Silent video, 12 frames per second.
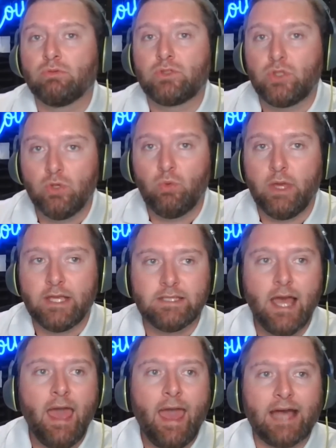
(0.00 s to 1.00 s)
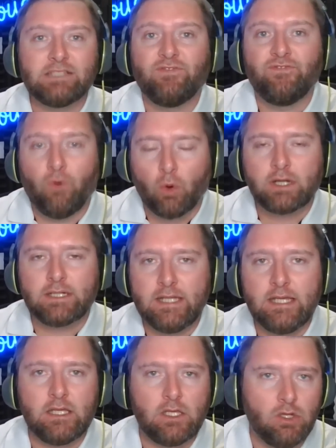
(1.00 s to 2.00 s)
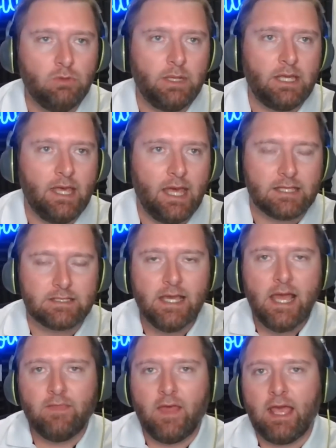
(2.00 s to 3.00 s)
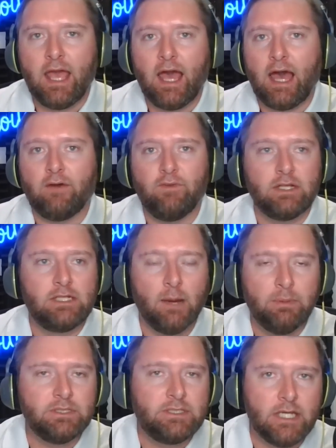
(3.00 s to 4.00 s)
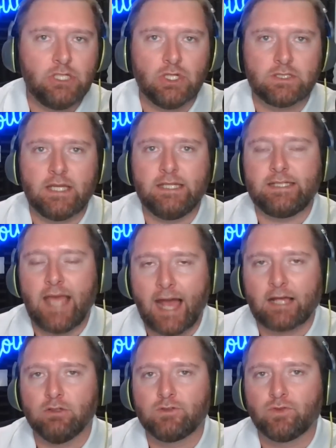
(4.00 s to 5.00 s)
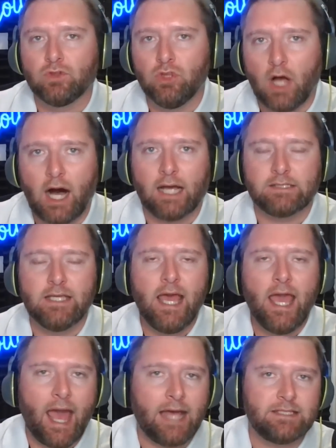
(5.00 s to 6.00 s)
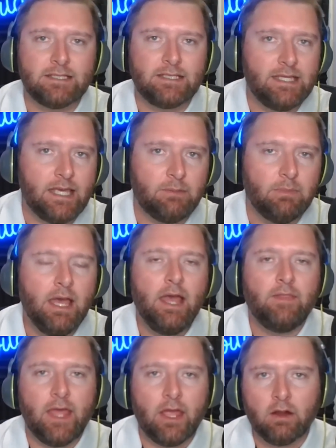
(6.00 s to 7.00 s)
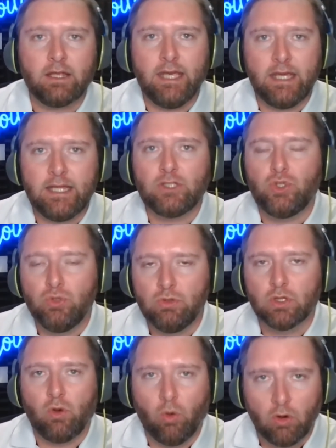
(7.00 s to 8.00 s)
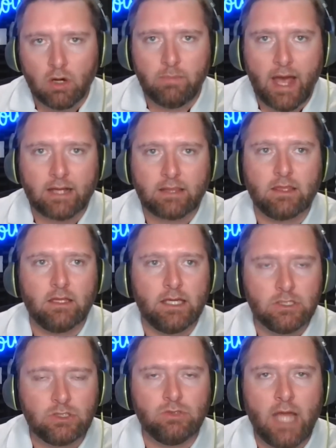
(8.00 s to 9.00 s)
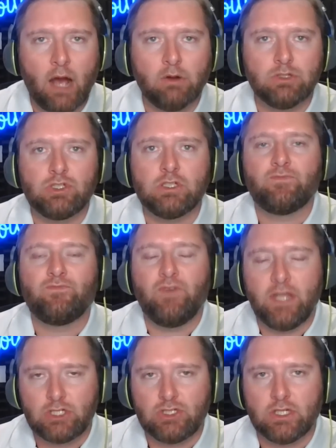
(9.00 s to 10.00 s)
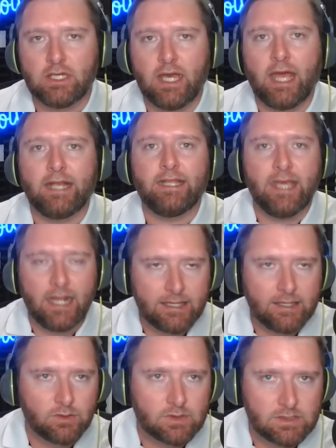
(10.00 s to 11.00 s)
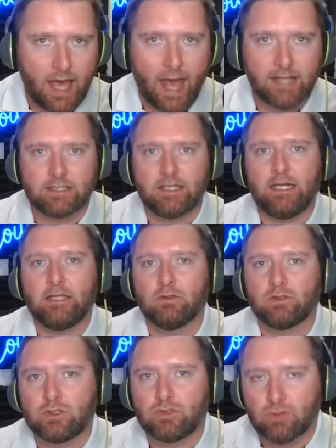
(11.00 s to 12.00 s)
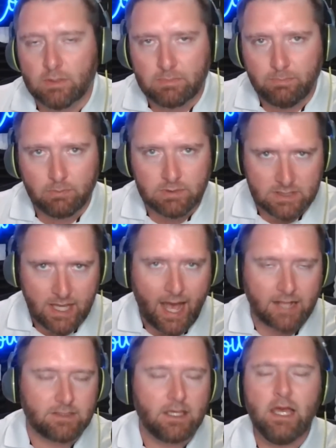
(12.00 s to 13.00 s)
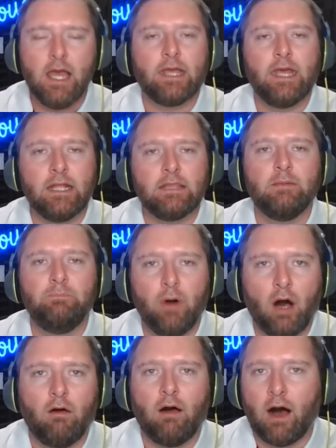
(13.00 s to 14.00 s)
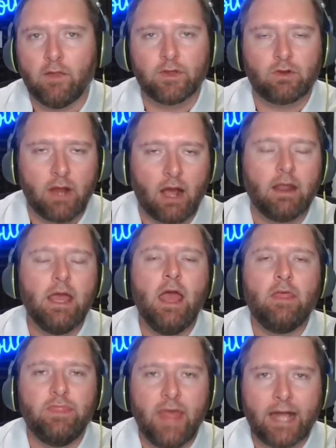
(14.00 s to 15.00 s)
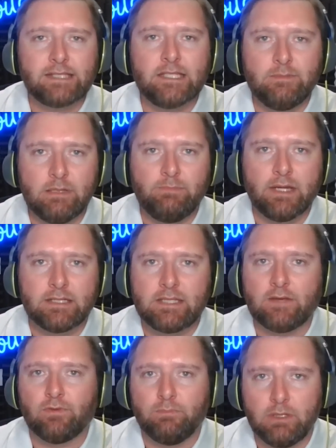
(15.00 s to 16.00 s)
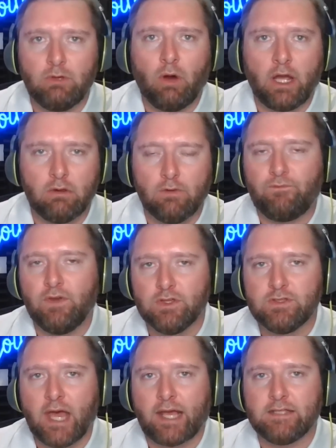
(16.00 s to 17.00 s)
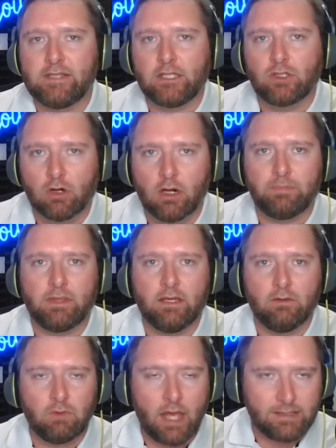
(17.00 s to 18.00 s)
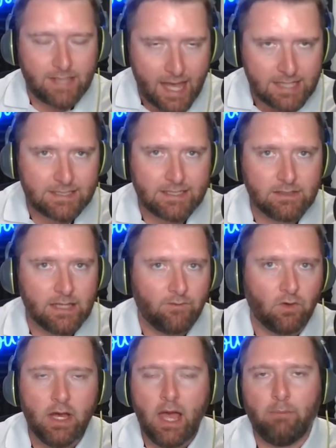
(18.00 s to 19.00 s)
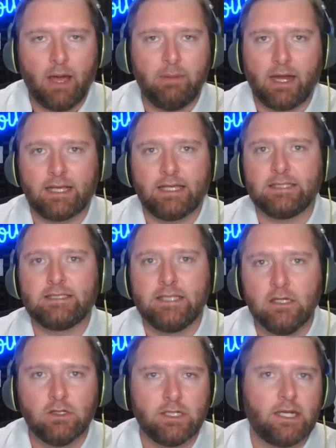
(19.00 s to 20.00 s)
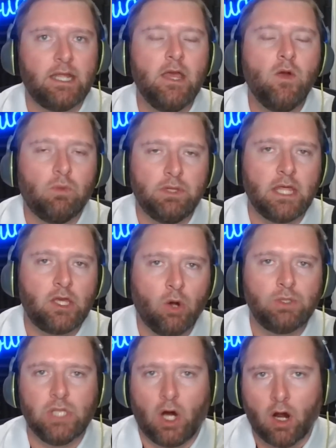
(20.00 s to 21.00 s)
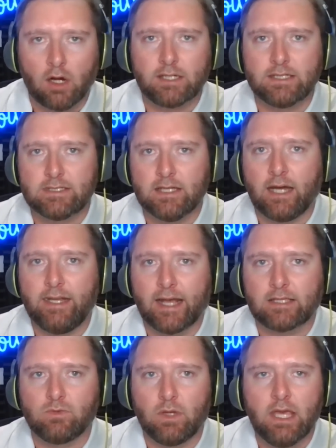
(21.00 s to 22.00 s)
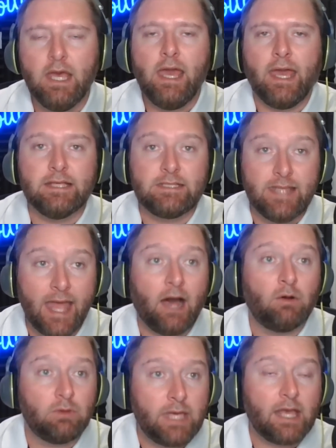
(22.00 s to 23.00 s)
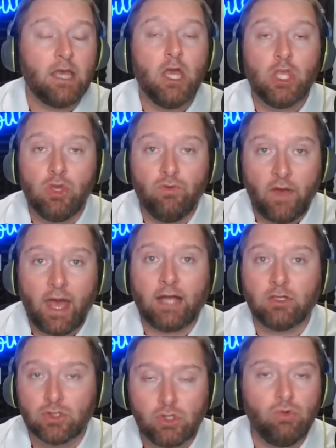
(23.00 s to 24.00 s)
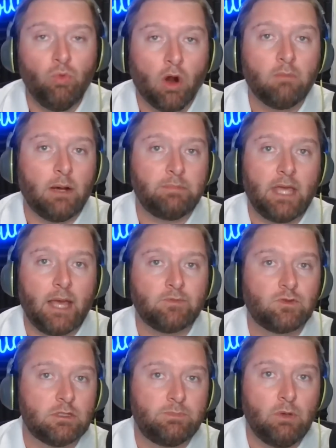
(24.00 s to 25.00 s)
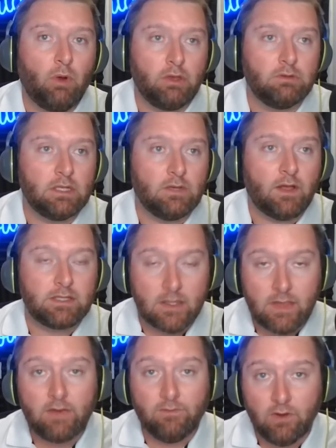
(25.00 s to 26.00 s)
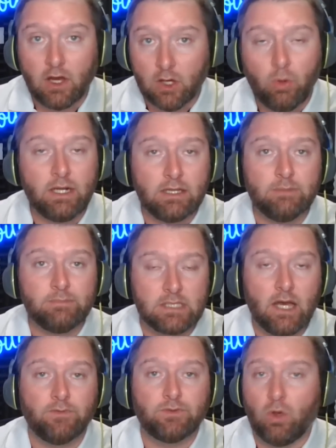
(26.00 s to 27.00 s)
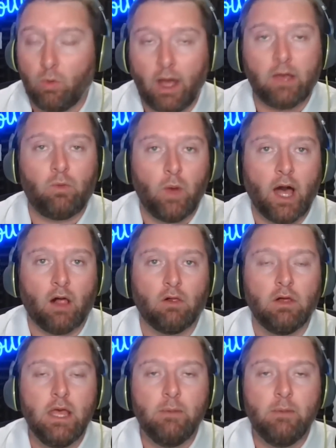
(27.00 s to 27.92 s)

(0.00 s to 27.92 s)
through 2 weeks has 14 QB hits. They have double digits in tackles for loss as a team. They're getting to the quarterback. The issue now is just finishing it and getting those sacks and getting those strip sacks, getting the ball on the ground. That's going to be the biggest thing for BYU, it feels like, as they turn up the intensity level by about a gazillion when they go to Arkansas next week, is now, okay, you've had your two warm-up games for this BYU defense, and they've acquitted themselves quite well.